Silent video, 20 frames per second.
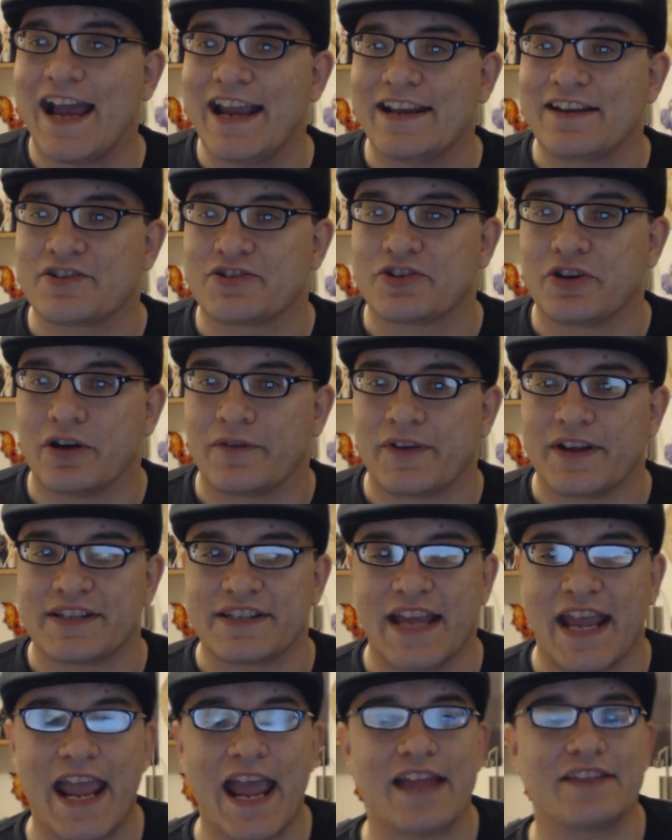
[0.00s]
that I deserve
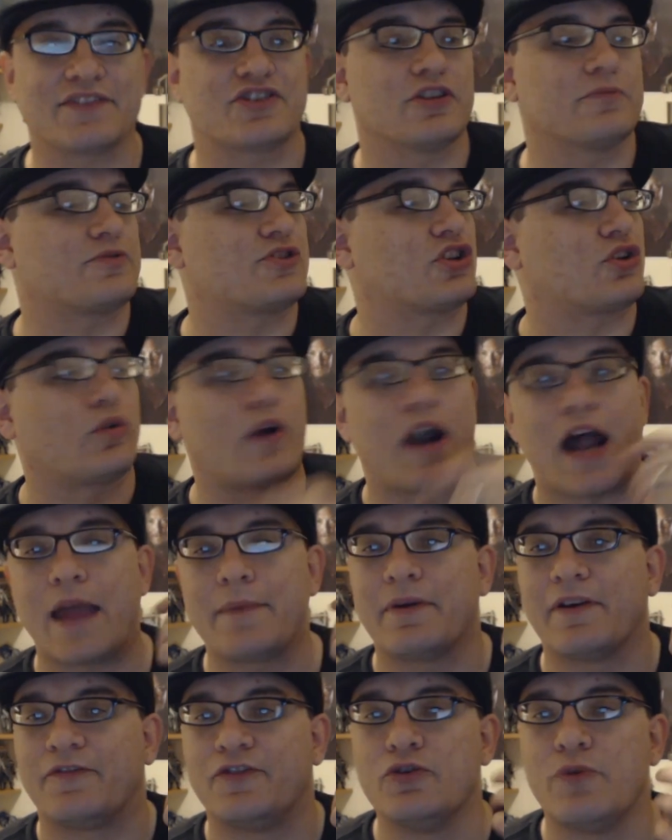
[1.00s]
it, and
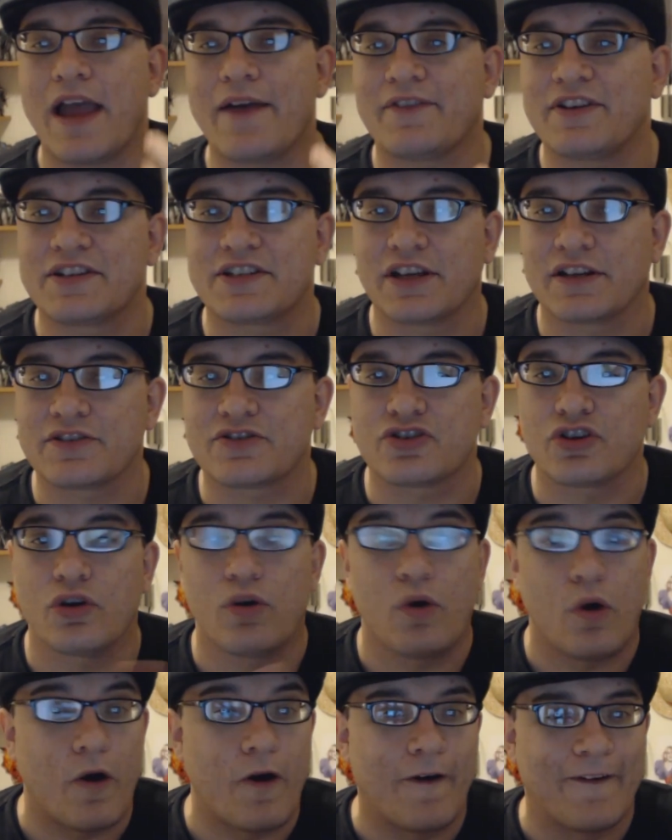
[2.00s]
subscribe if you haven't done
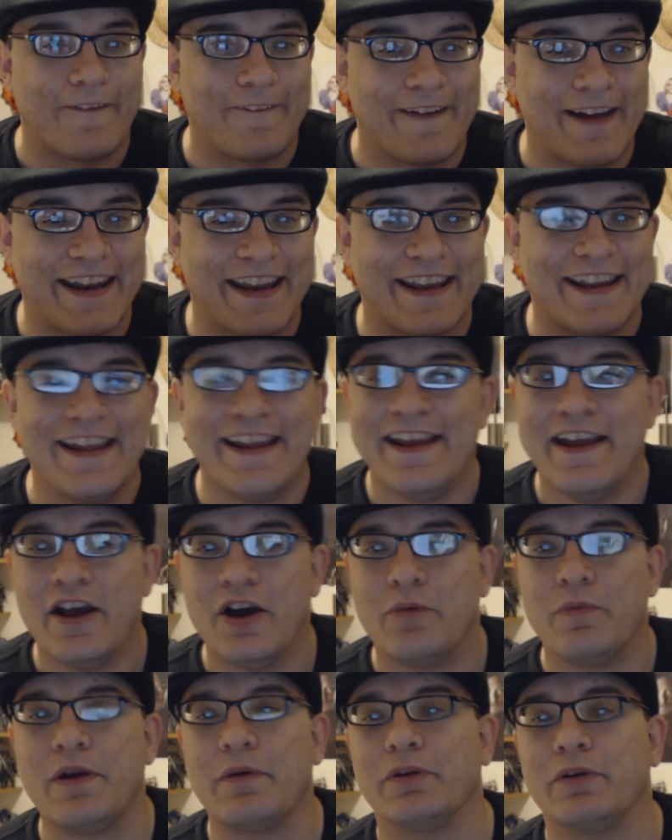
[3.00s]
so already.
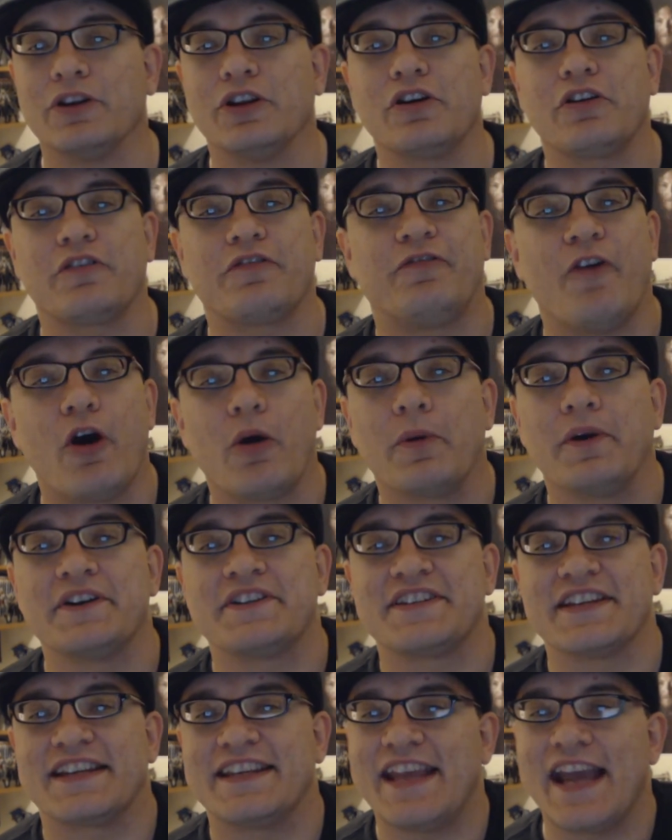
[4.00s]
We will look
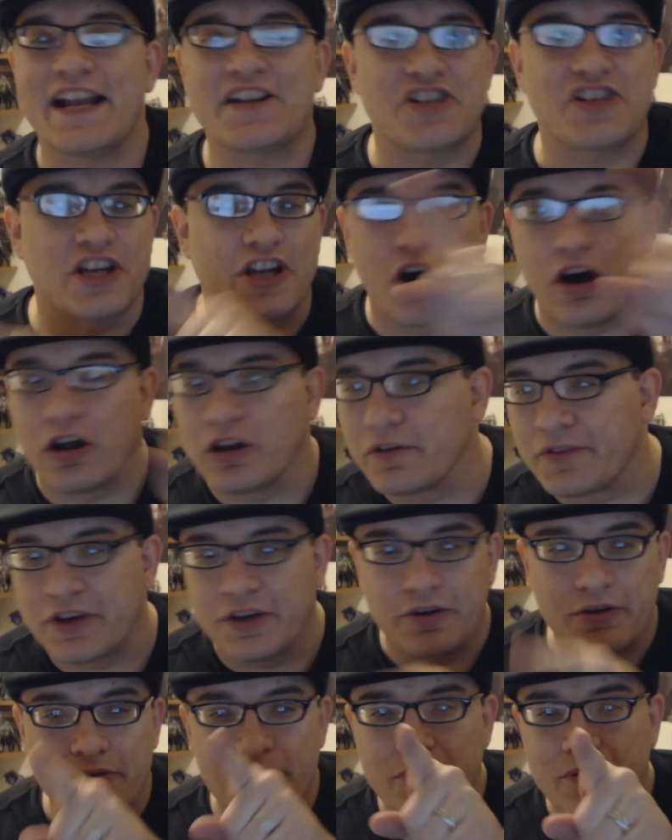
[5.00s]
forward to catching all of
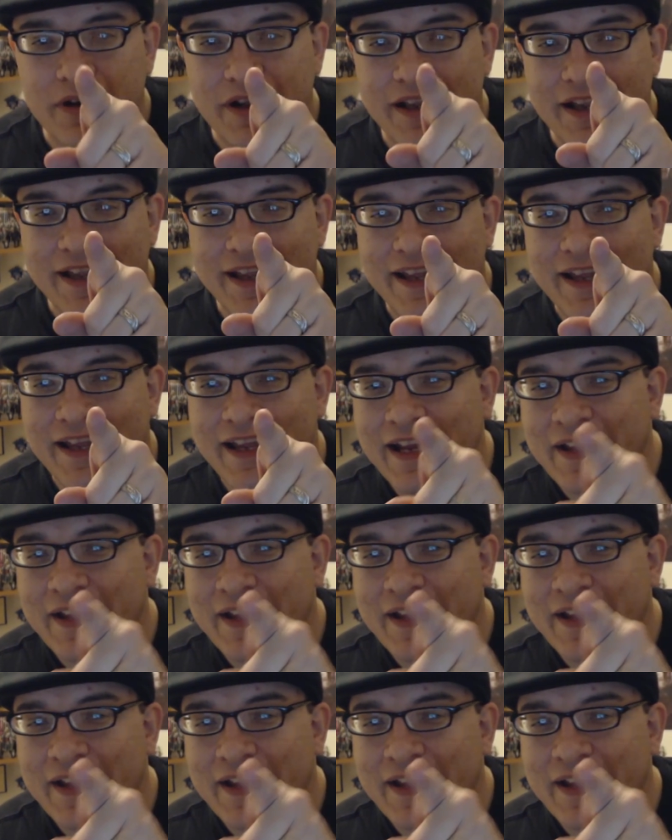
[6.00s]
you